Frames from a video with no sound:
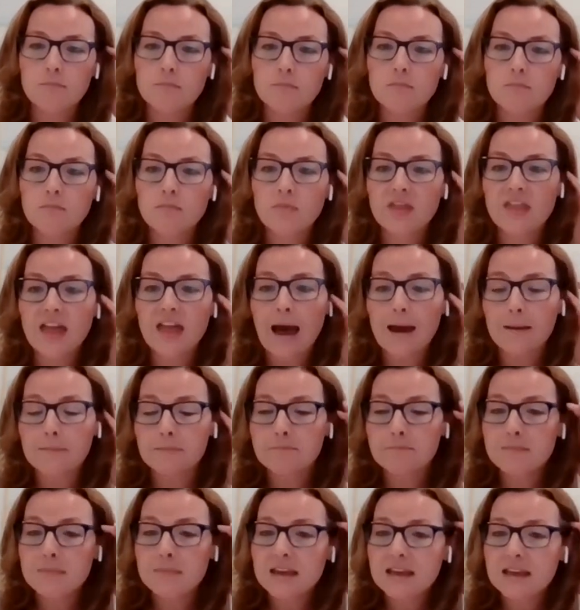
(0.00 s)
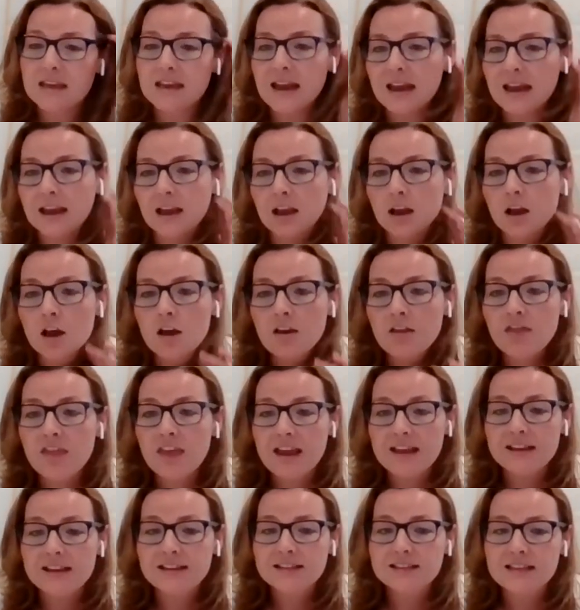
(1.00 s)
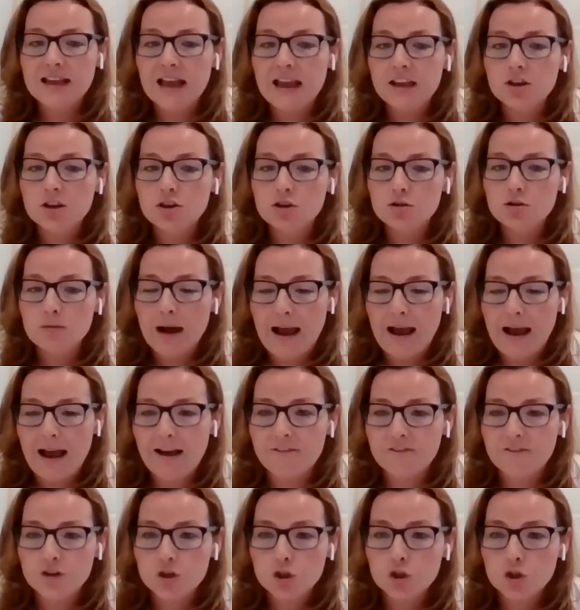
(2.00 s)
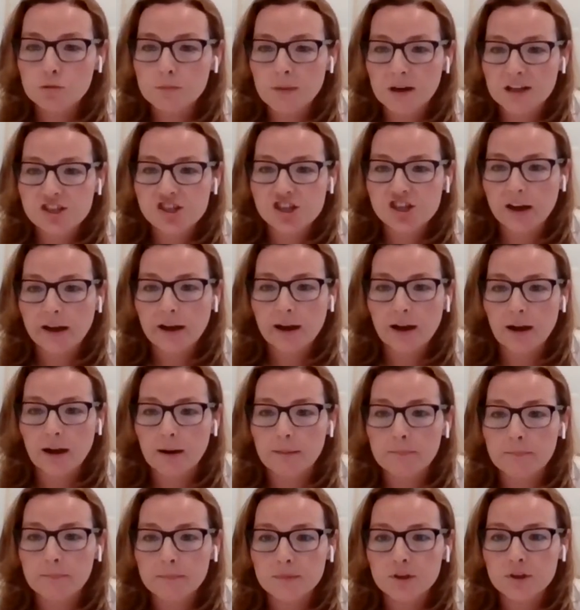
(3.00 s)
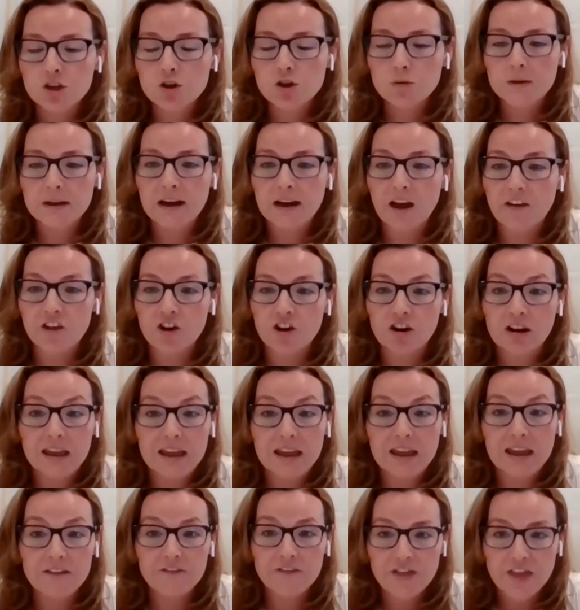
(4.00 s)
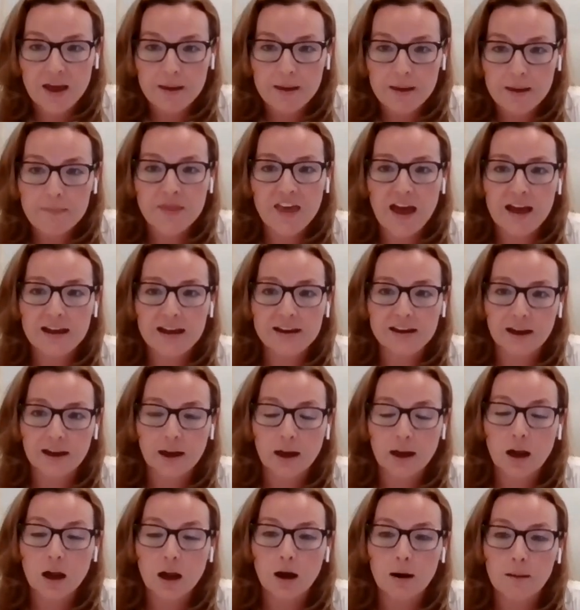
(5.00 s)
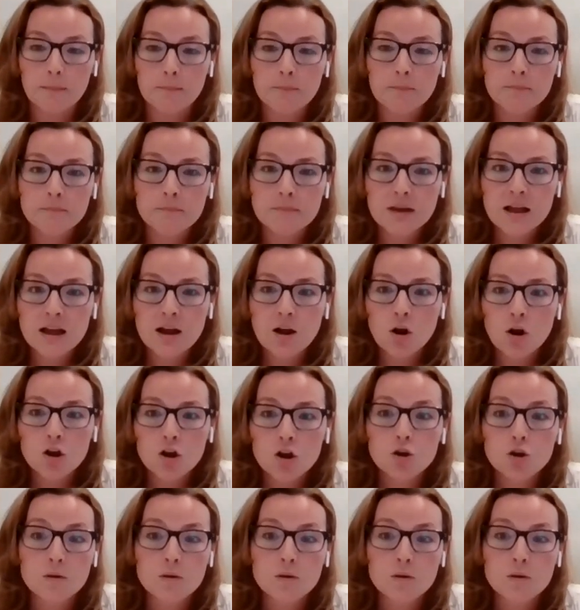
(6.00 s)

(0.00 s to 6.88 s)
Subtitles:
That meaning they say you have too much income. You can either give them that income,